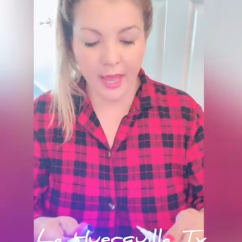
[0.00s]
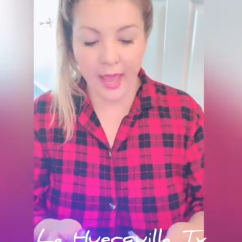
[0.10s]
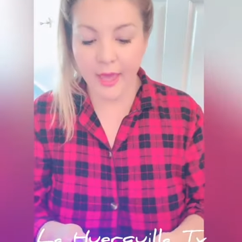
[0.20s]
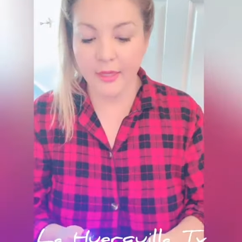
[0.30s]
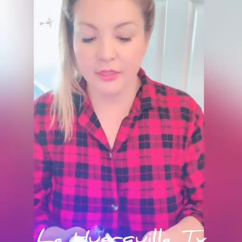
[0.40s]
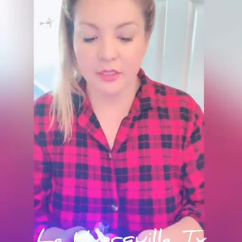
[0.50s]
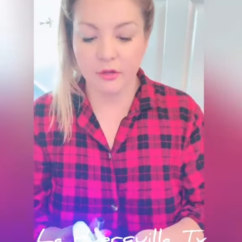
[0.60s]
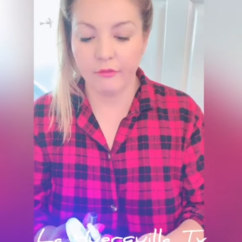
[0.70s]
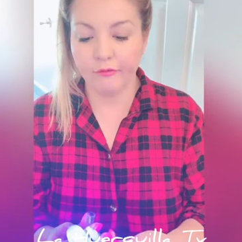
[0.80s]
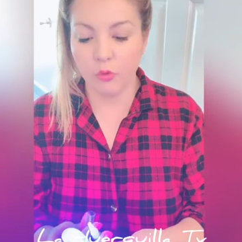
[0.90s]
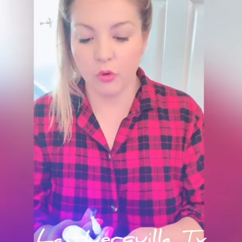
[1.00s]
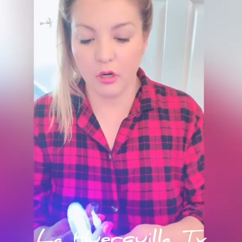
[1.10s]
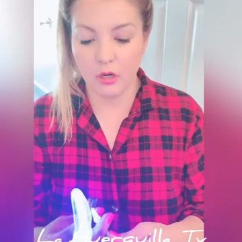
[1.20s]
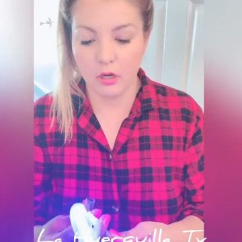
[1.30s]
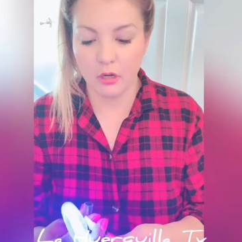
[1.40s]
And
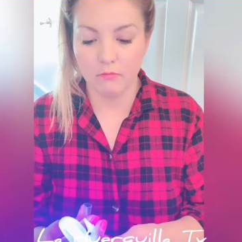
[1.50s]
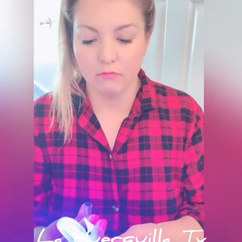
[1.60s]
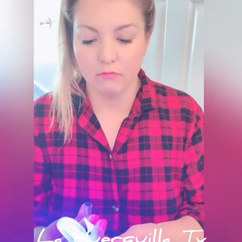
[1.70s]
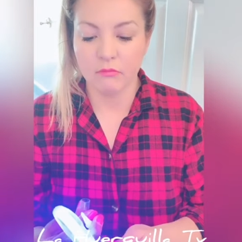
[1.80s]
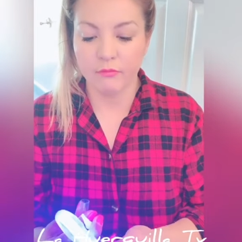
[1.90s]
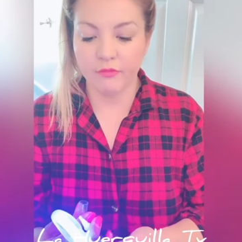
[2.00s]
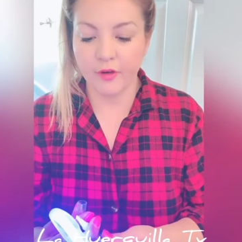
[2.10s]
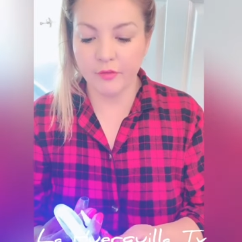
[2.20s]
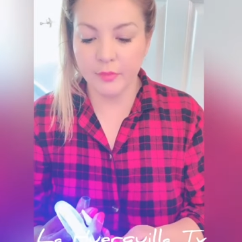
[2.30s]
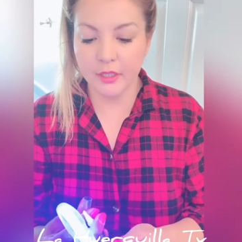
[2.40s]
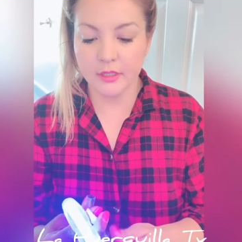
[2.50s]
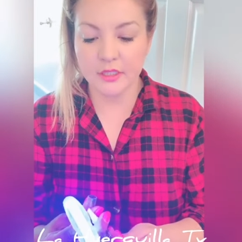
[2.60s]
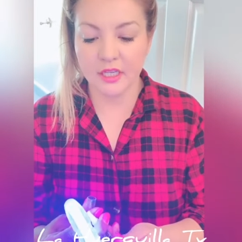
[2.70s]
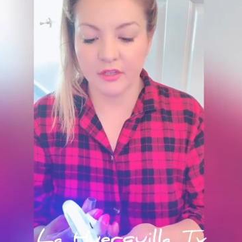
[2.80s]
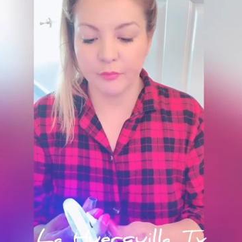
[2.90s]
for 5
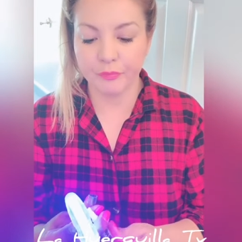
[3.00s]
minutes,